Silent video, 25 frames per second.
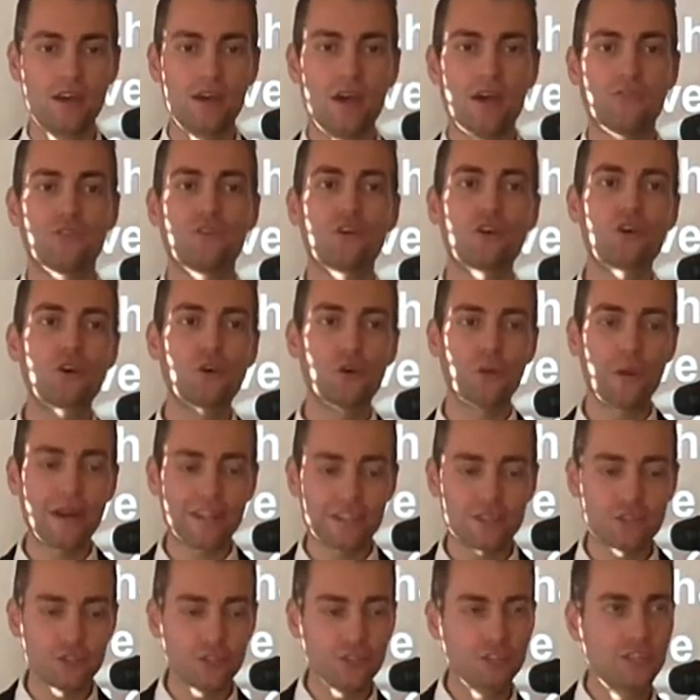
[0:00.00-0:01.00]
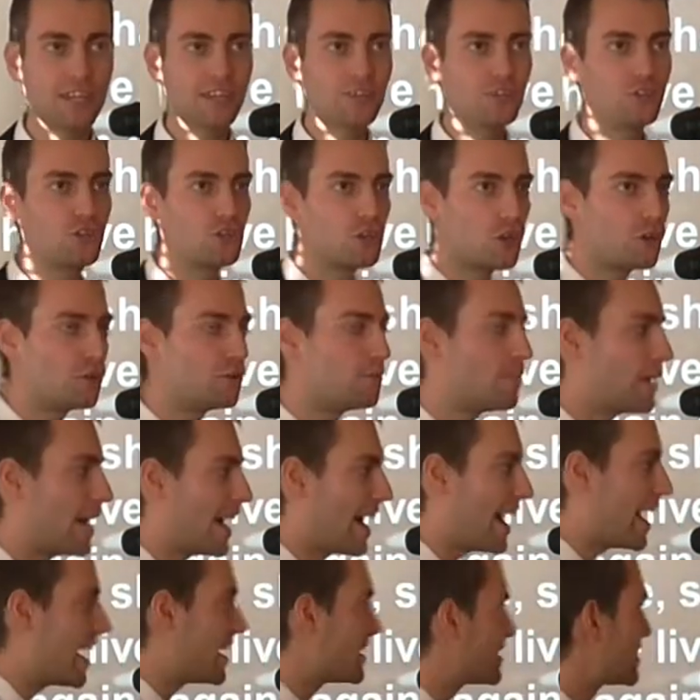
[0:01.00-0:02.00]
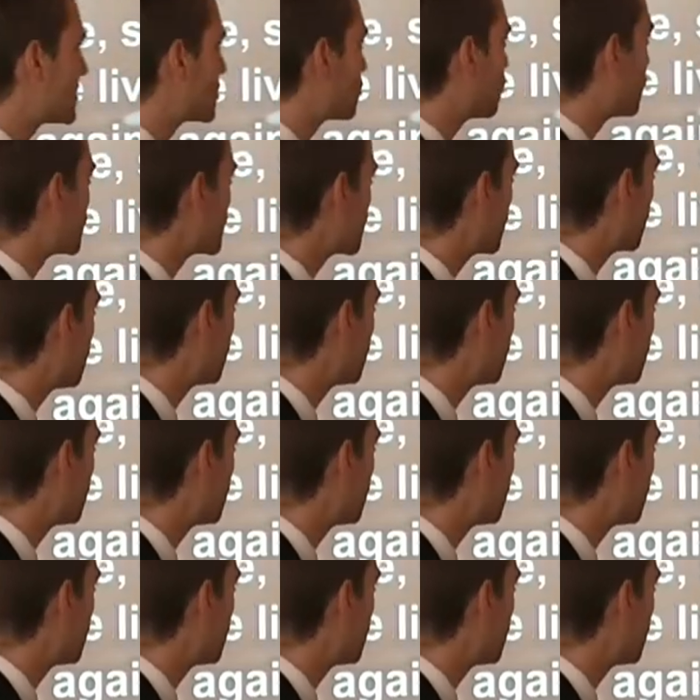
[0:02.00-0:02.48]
The question that Job asked was the